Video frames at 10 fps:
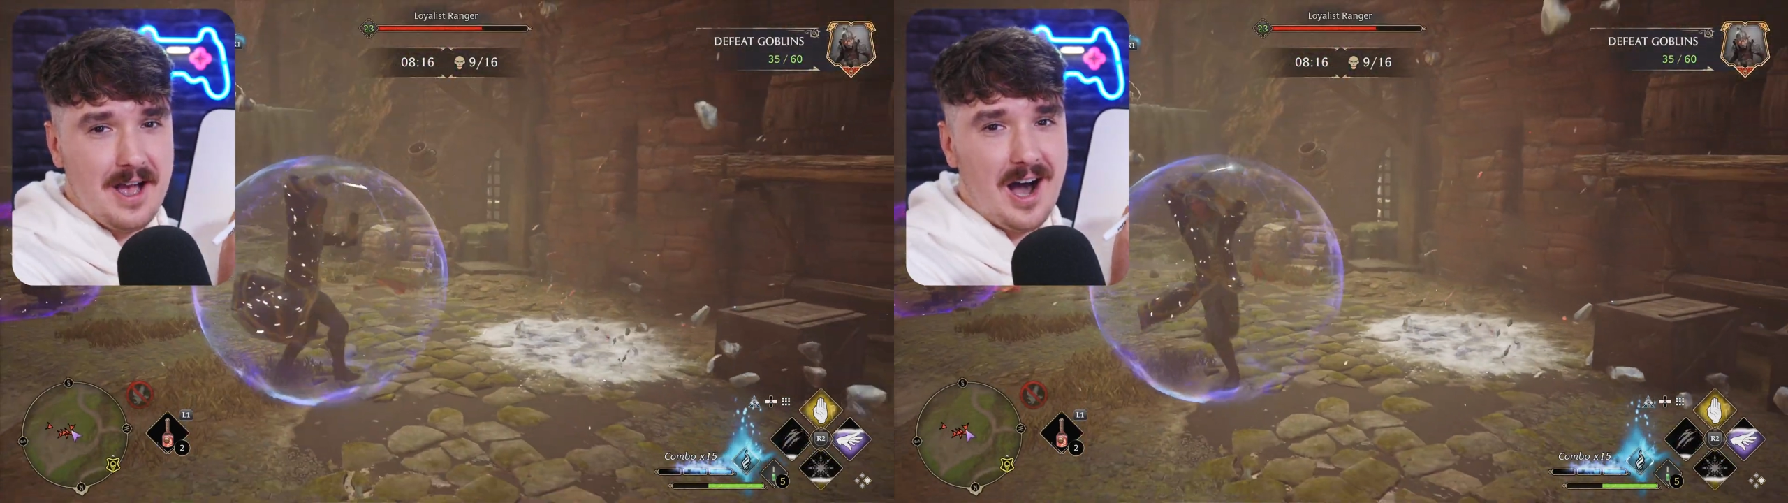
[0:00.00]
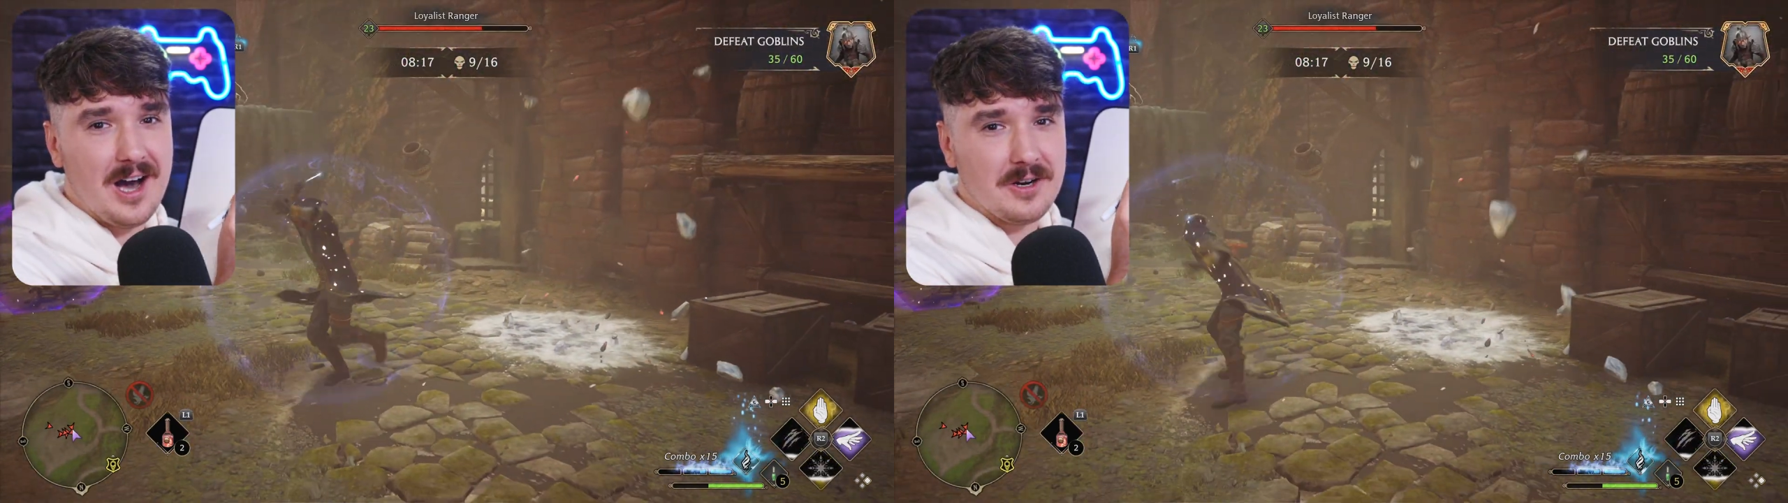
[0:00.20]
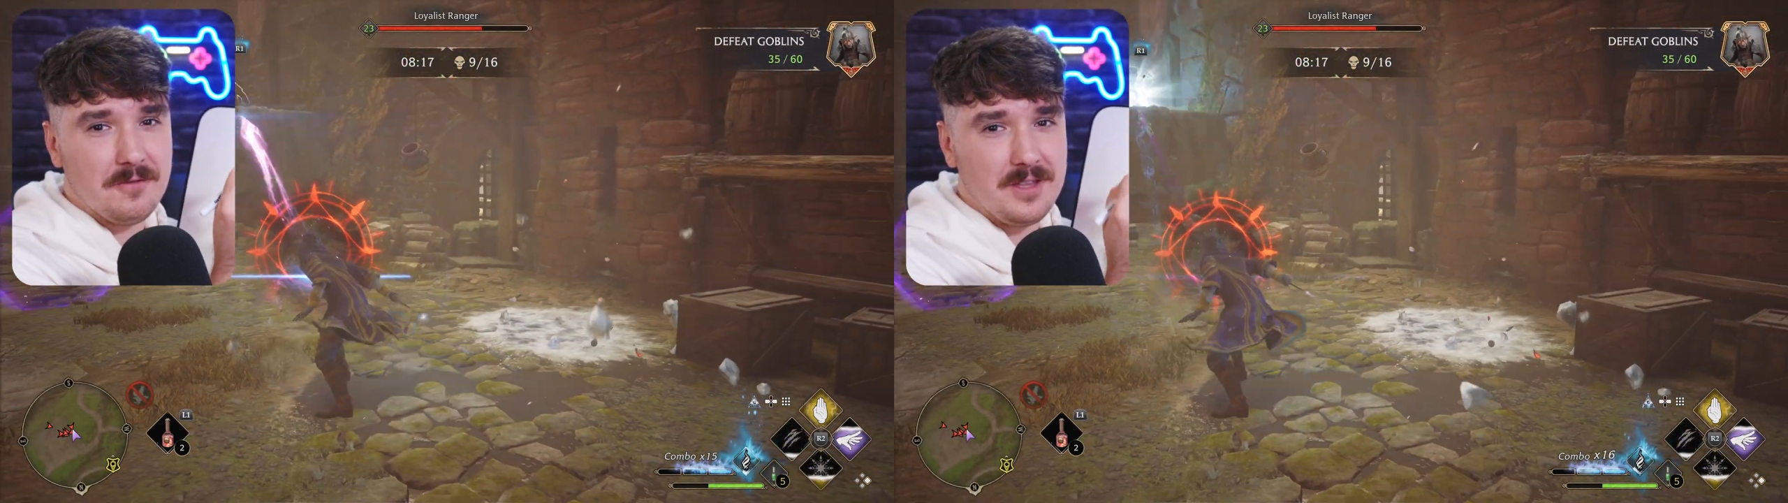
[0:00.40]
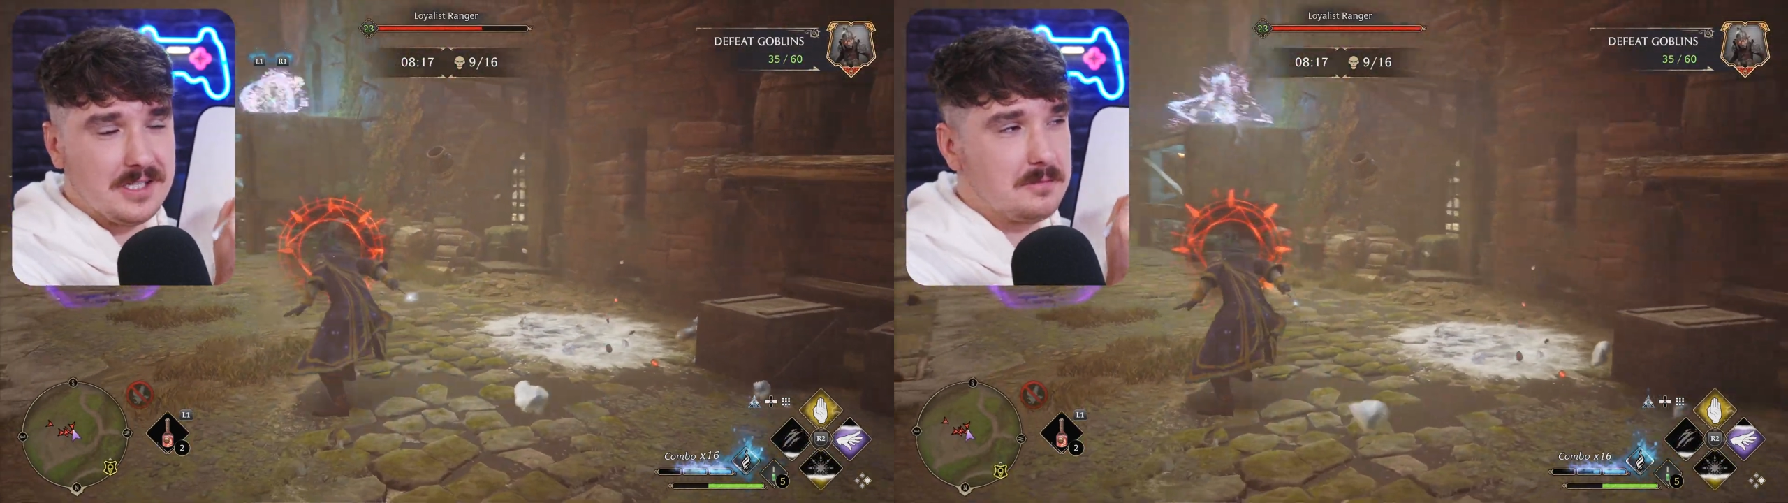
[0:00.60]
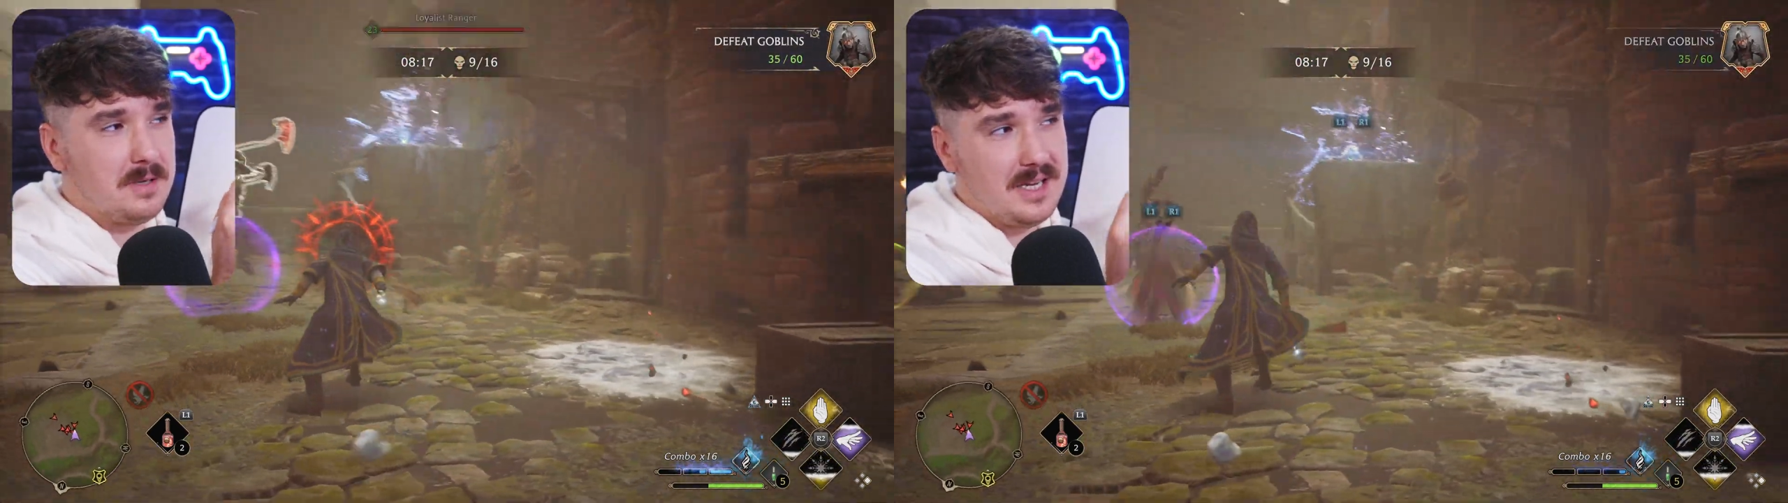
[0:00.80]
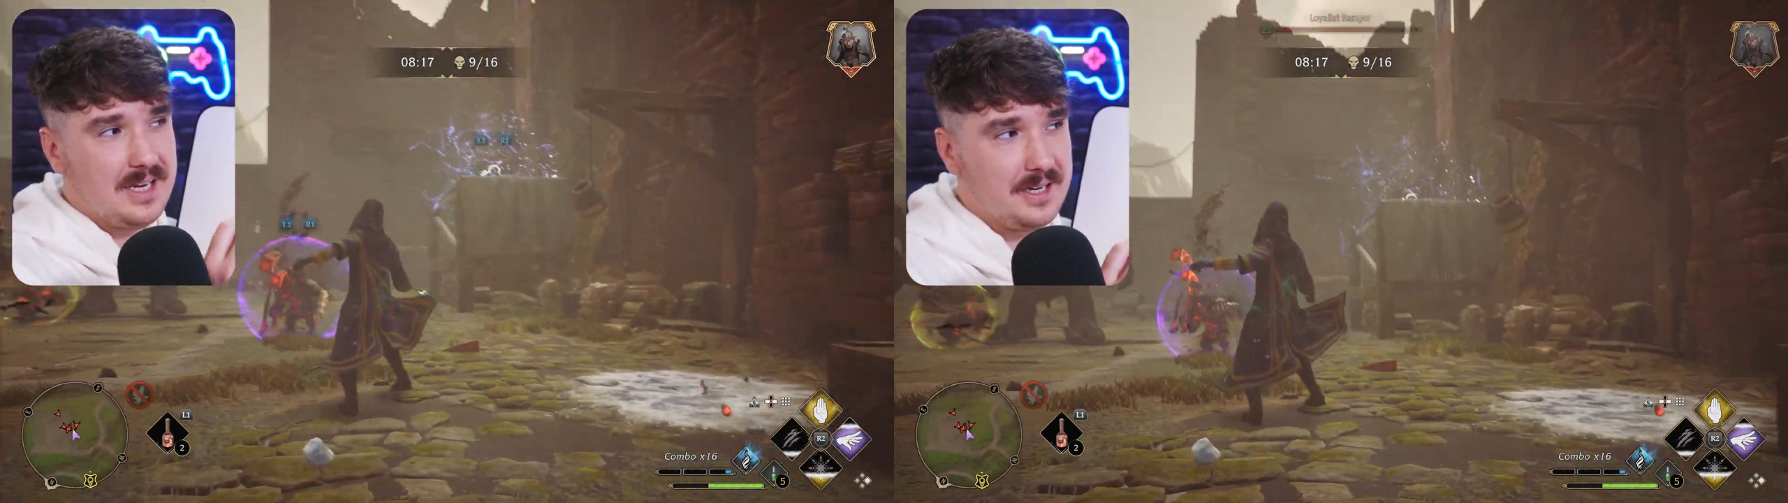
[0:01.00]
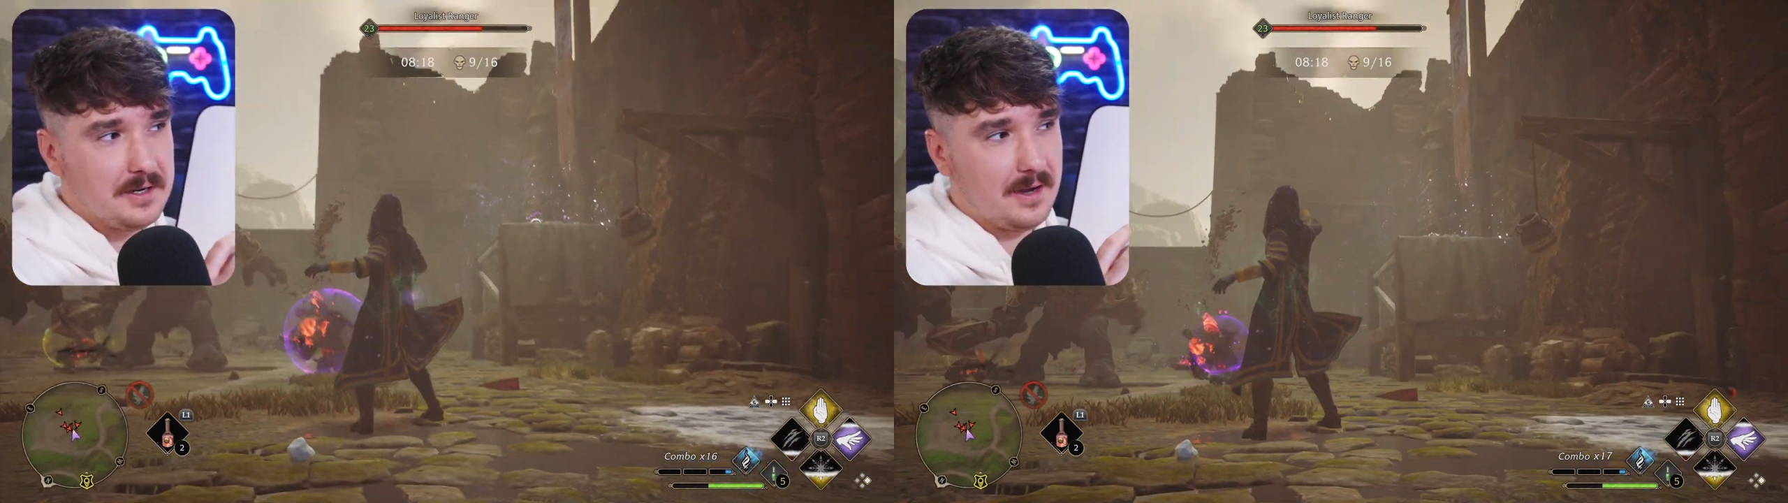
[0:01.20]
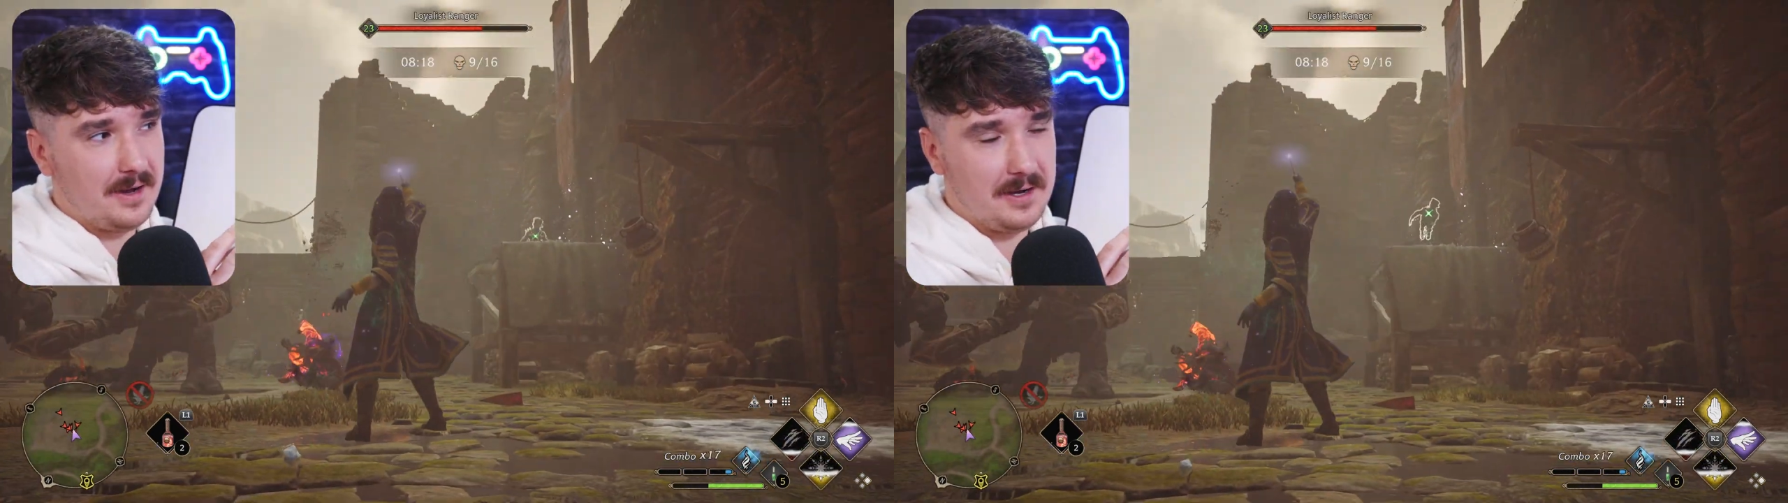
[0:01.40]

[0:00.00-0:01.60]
out of this being